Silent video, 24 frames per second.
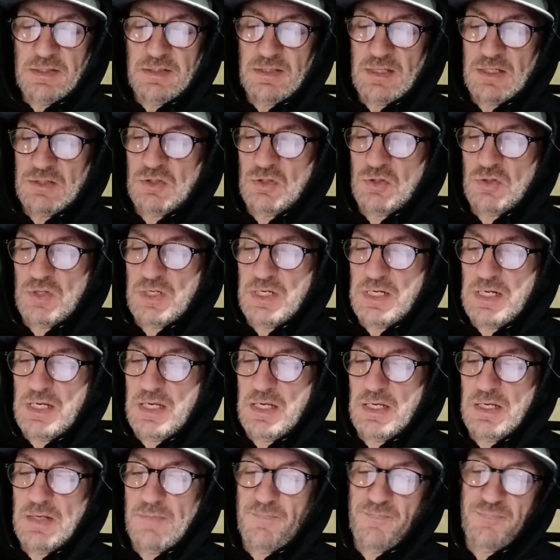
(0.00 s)
century,
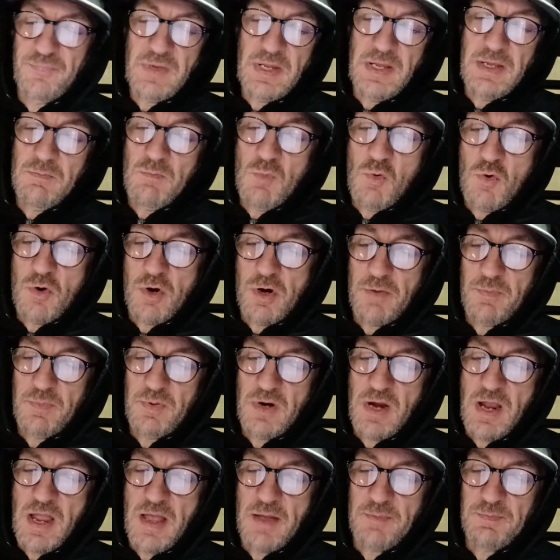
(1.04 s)
and more,
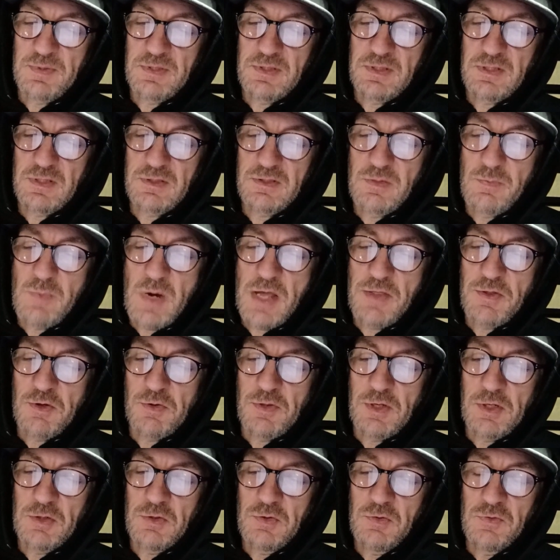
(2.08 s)
perhaps, to bother
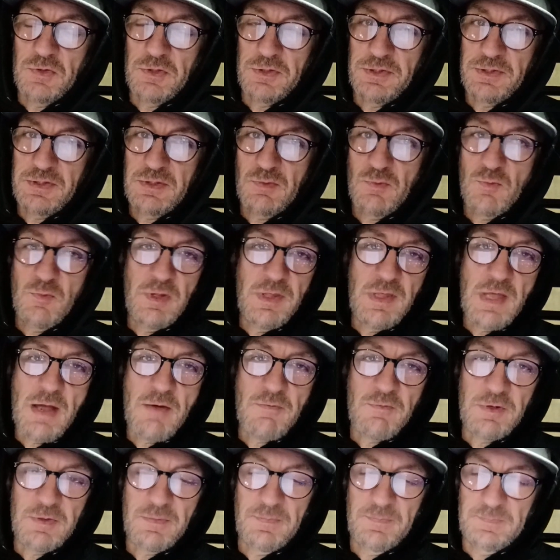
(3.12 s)
their noodles with
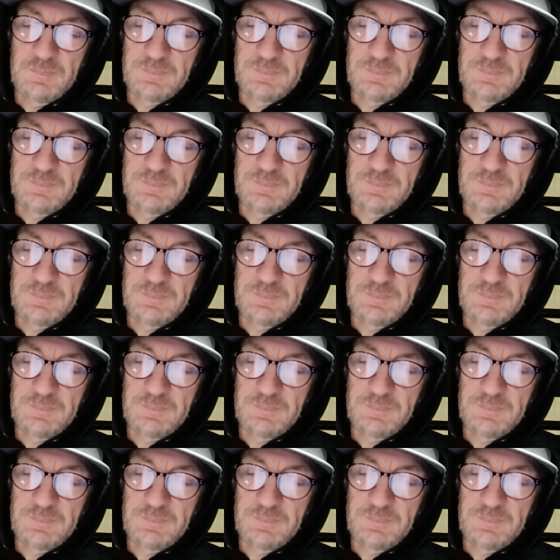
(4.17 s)
that one.